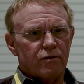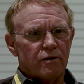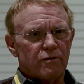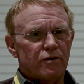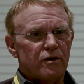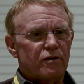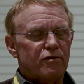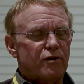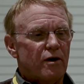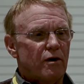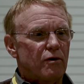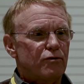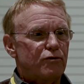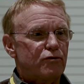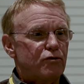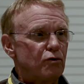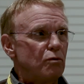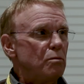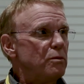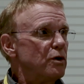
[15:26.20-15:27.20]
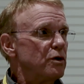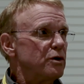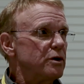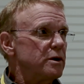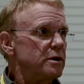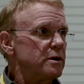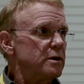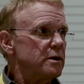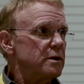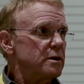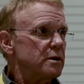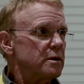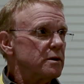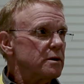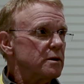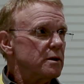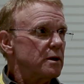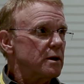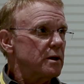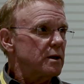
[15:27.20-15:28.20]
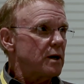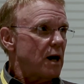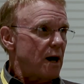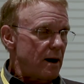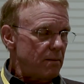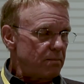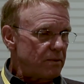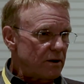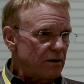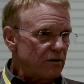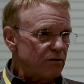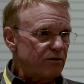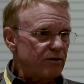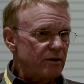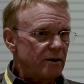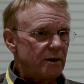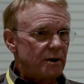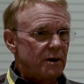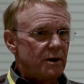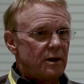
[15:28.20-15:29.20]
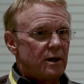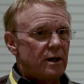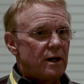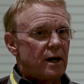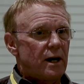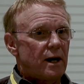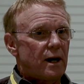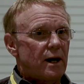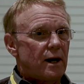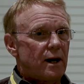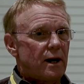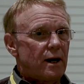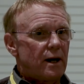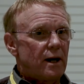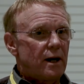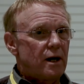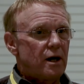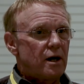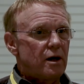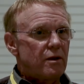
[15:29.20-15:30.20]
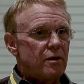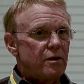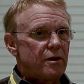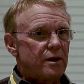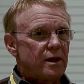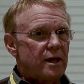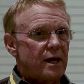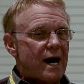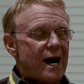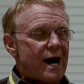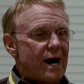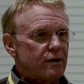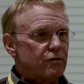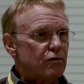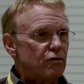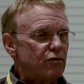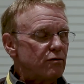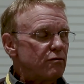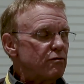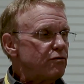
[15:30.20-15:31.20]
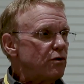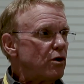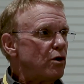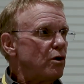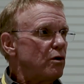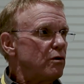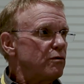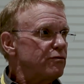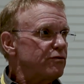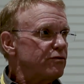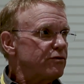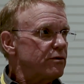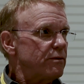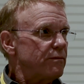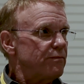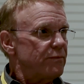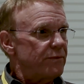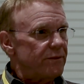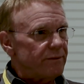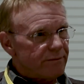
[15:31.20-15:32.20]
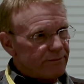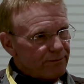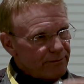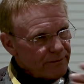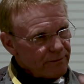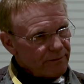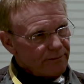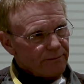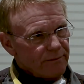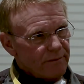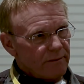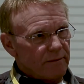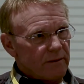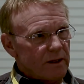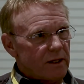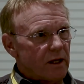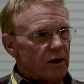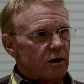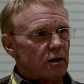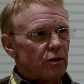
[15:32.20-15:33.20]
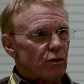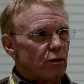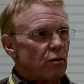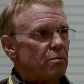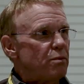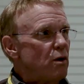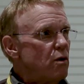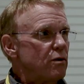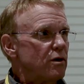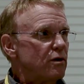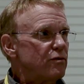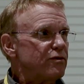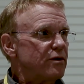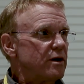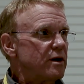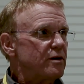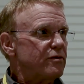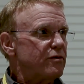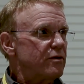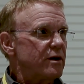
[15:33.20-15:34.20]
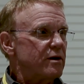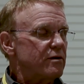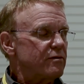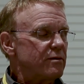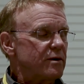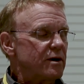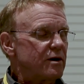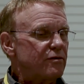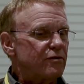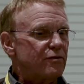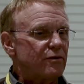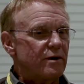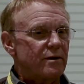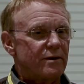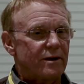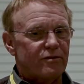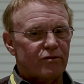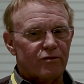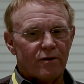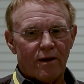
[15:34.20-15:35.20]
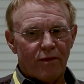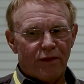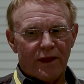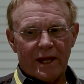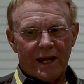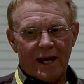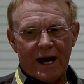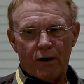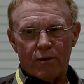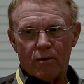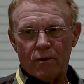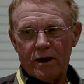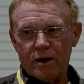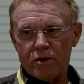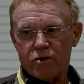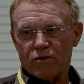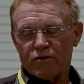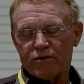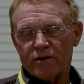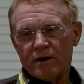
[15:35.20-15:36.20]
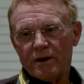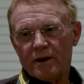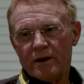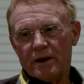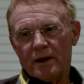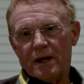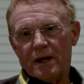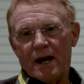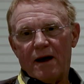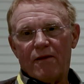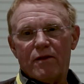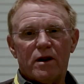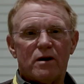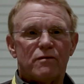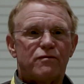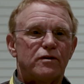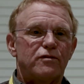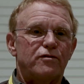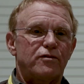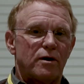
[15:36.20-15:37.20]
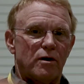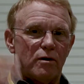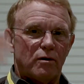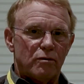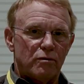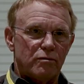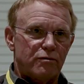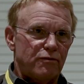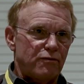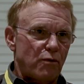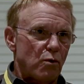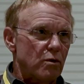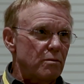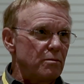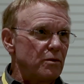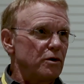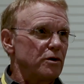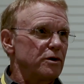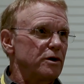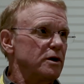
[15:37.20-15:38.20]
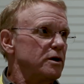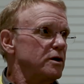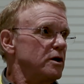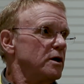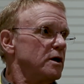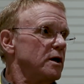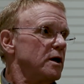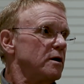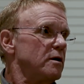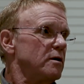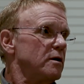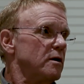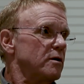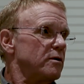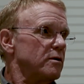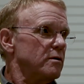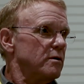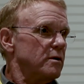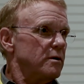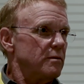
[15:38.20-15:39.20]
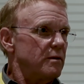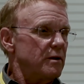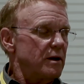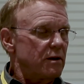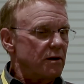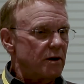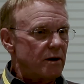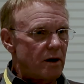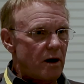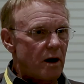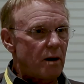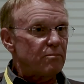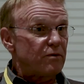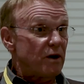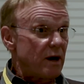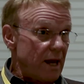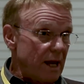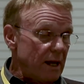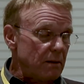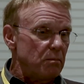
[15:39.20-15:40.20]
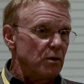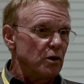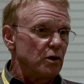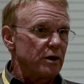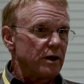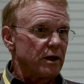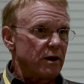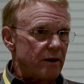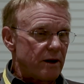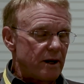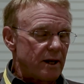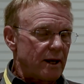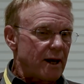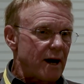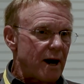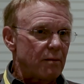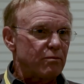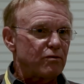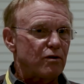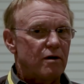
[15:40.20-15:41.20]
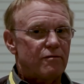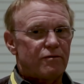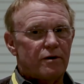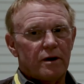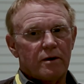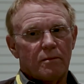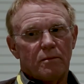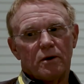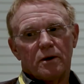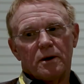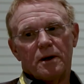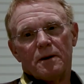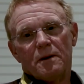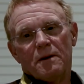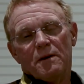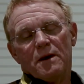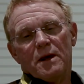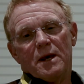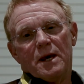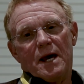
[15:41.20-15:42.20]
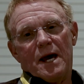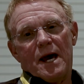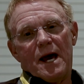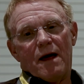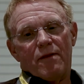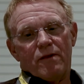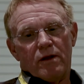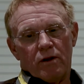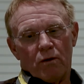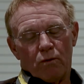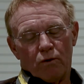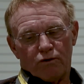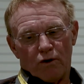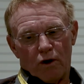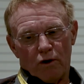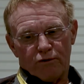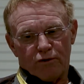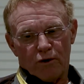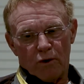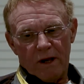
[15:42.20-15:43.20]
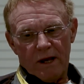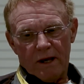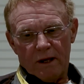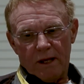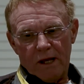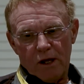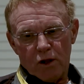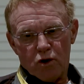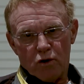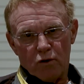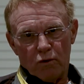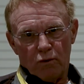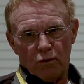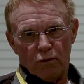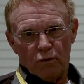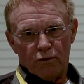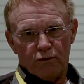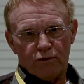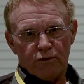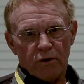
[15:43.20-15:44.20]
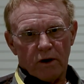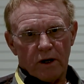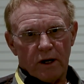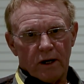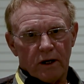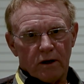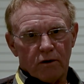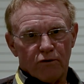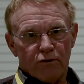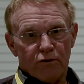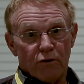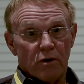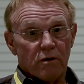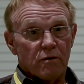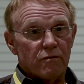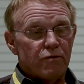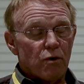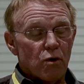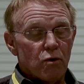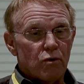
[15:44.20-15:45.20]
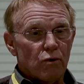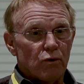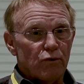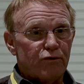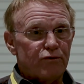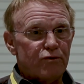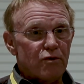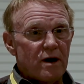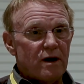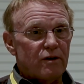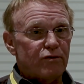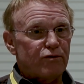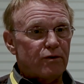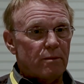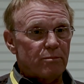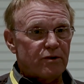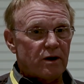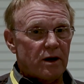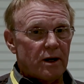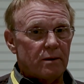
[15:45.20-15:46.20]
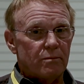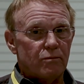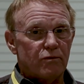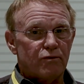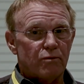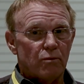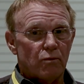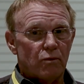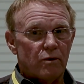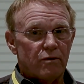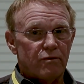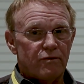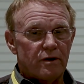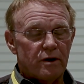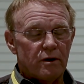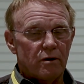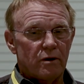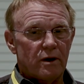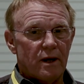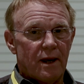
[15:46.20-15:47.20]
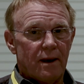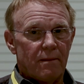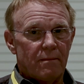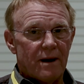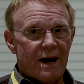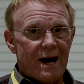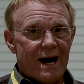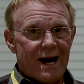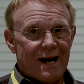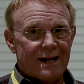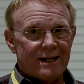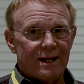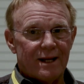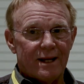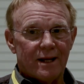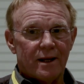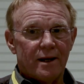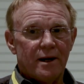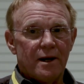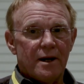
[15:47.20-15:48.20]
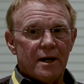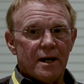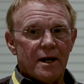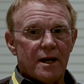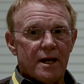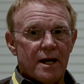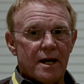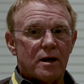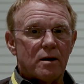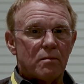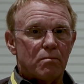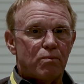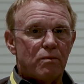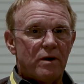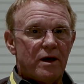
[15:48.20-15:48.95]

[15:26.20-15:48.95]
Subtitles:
is if it sells 2 million mm-hmm. copies, the actors involved get a little bonus, and it's nothing outrageous. And then if it sells 4 million, you get another, and up to 8 million, and then it caps off at 8 million. Mm-hmm. And then there was also issues concerning vocal stress. Sometimes with video game acting, it